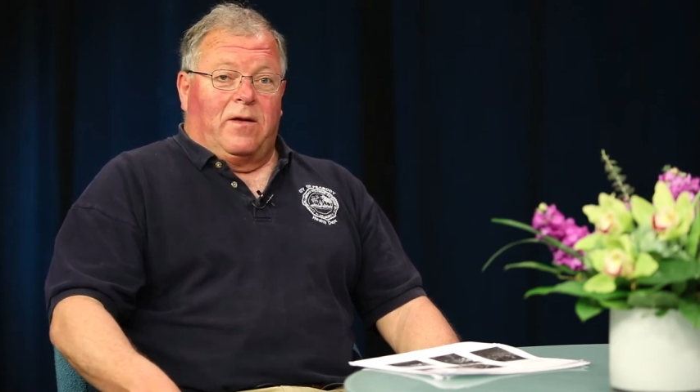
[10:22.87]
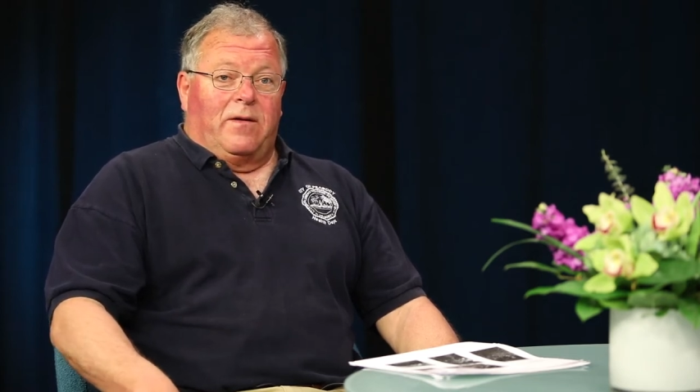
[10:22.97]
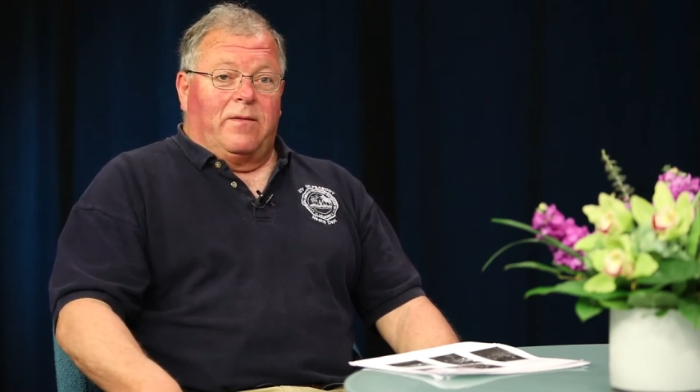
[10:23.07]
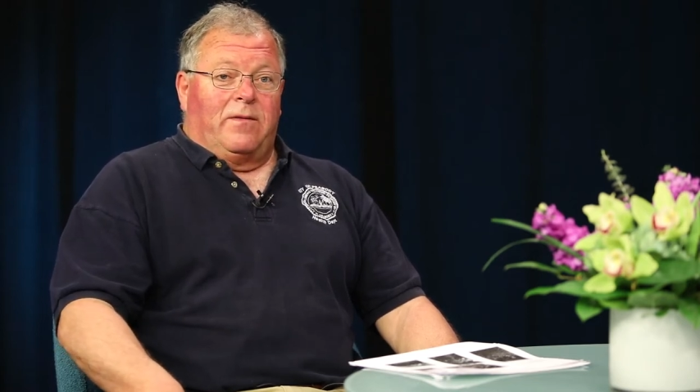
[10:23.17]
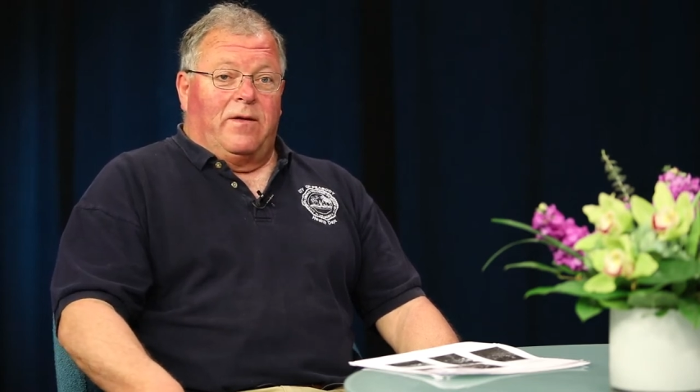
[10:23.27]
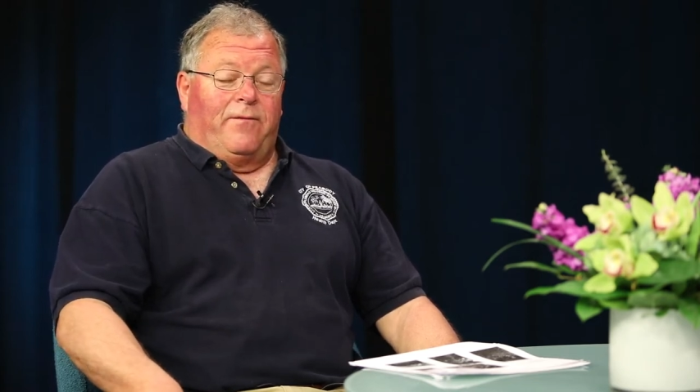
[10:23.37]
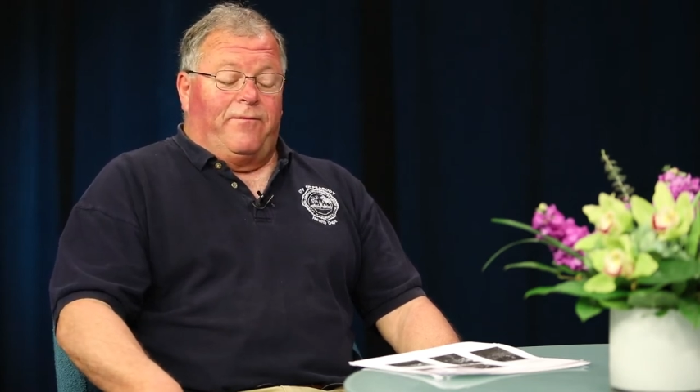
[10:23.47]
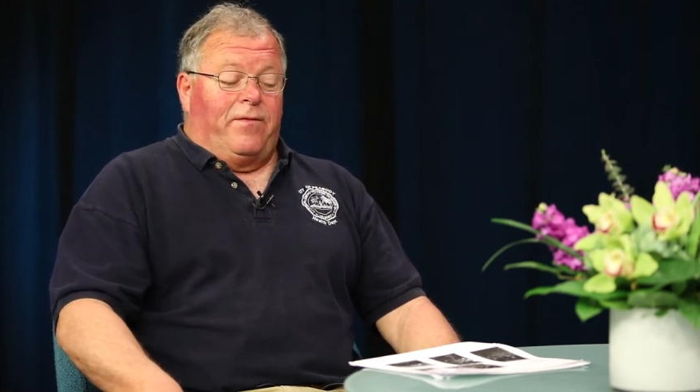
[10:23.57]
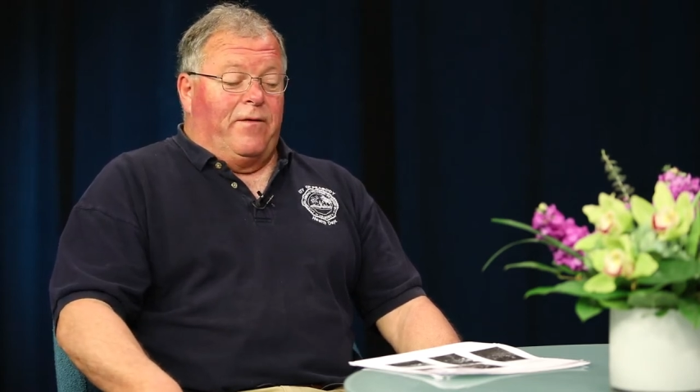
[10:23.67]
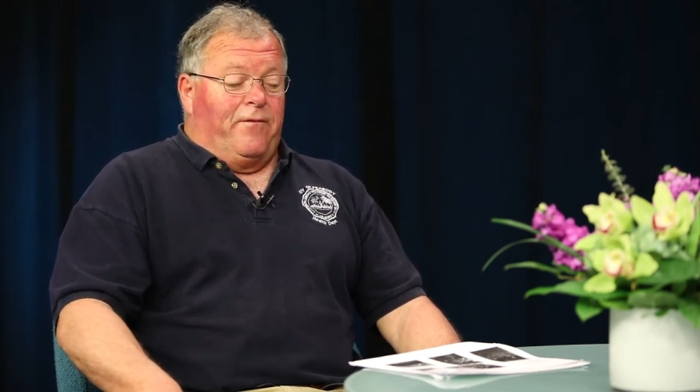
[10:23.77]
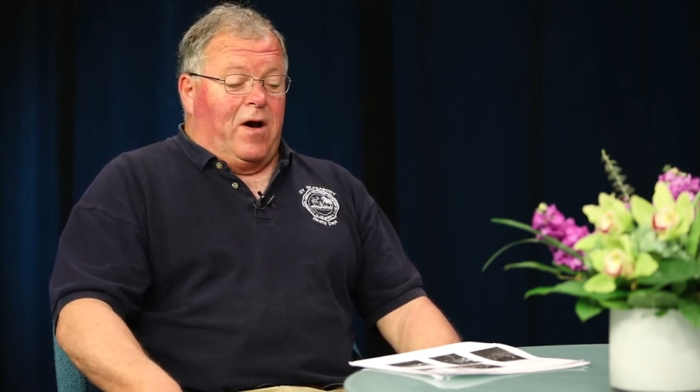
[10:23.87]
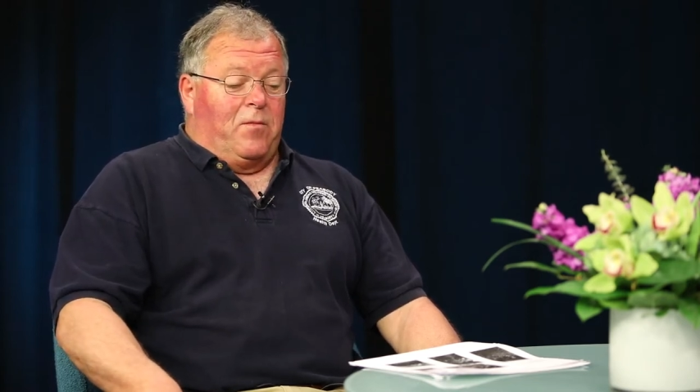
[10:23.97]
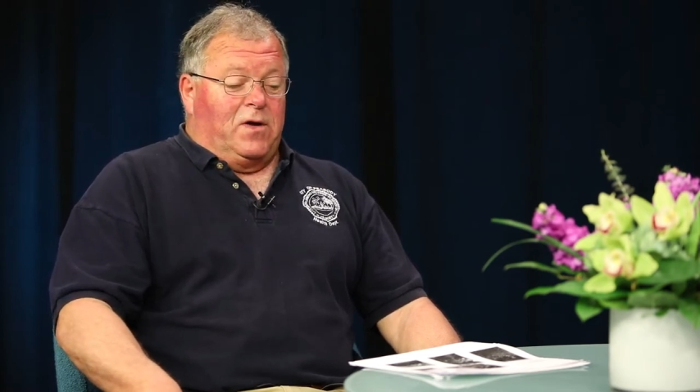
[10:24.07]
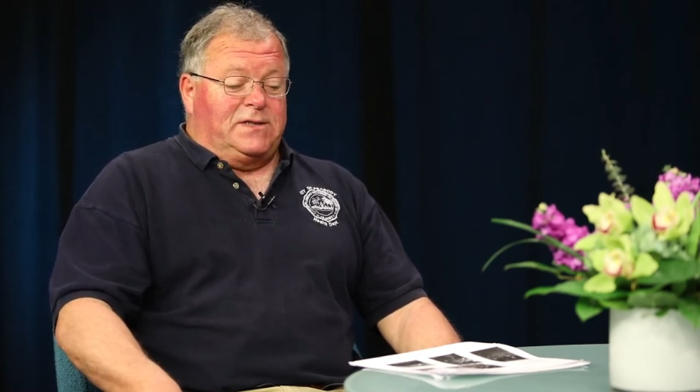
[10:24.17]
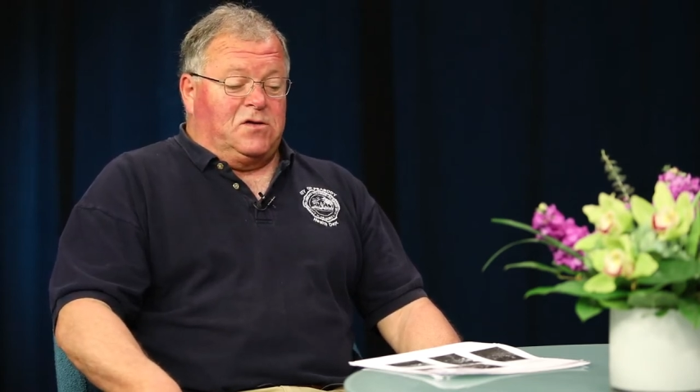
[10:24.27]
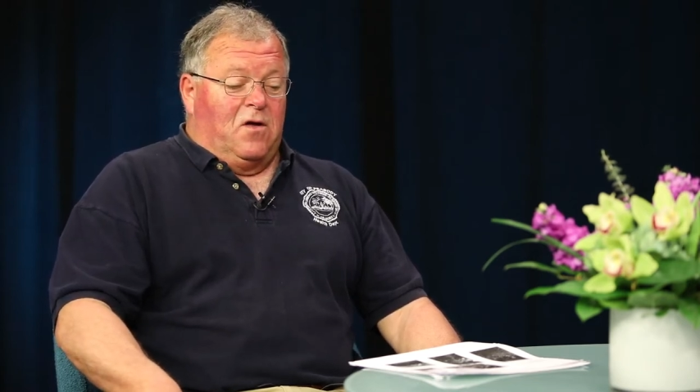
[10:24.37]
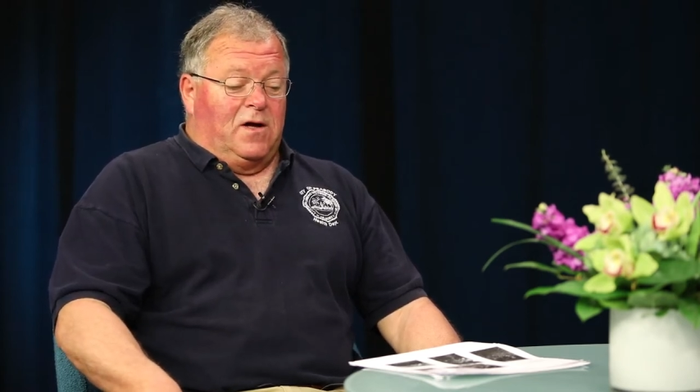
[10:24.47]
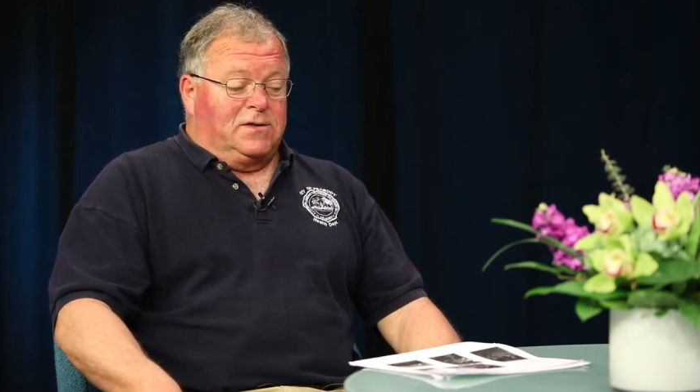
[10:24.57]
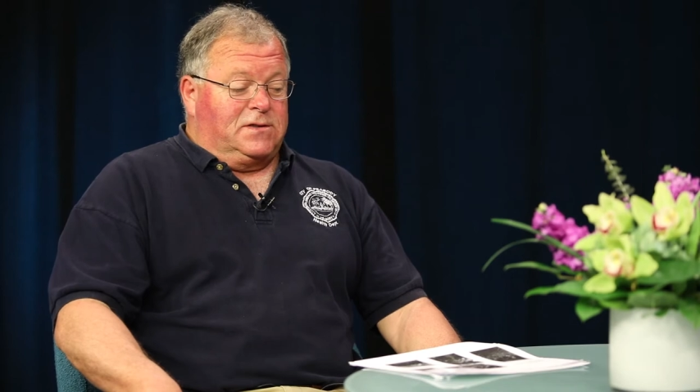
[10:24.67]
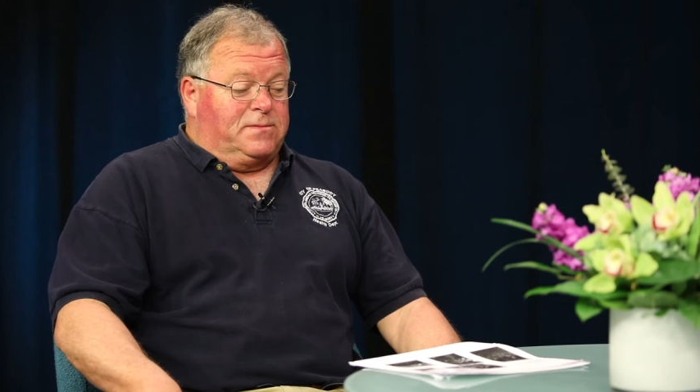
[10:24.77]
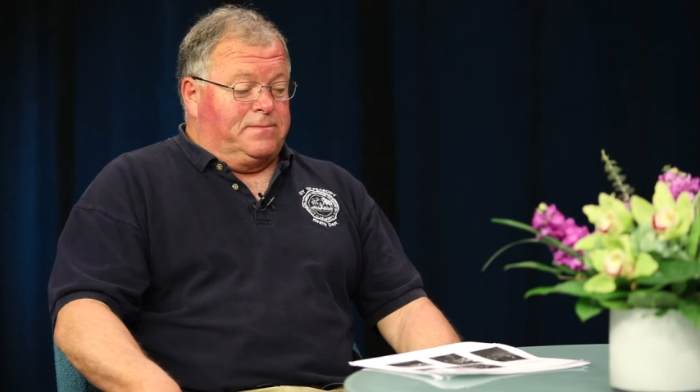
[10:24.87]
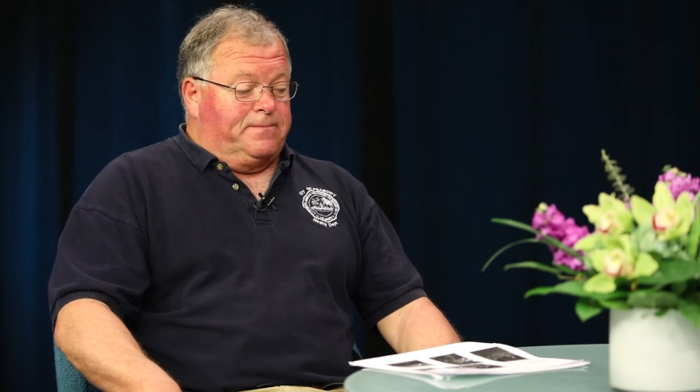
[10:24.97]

the, the, the fireplace logs.